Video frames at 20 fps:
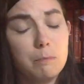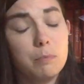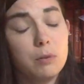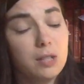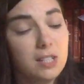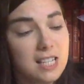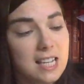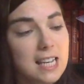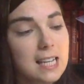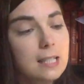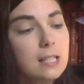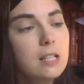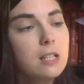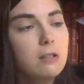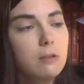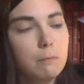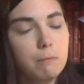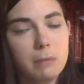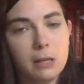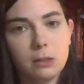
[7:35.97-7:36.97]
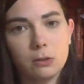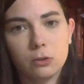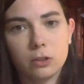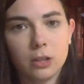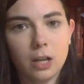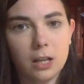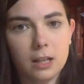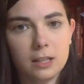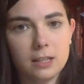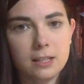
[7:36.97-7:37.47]
Prydain by
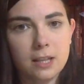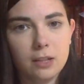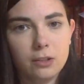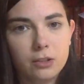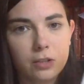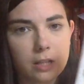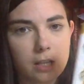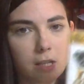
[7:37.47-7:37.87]
Lloyd Alexander.